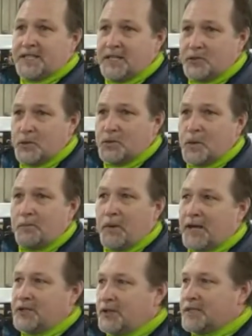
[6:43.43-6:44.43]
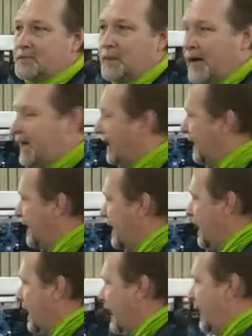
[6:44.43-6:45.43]
This was one brought to us by
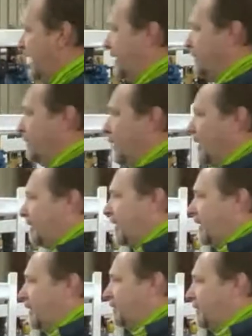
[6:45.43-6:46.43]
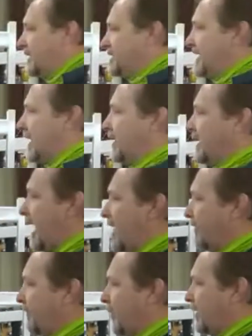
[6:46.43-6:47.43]
one of our friends down in
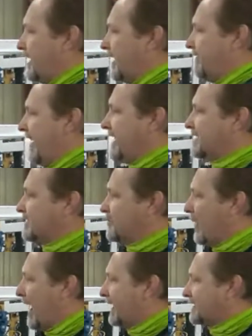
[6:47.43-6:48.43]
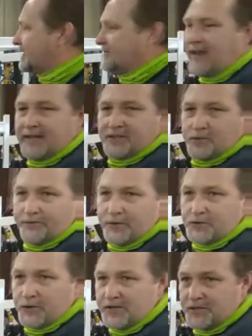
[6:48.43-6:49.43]
California, Advanced
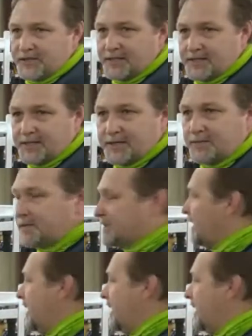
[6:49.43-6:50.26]
Refrigeration Systems.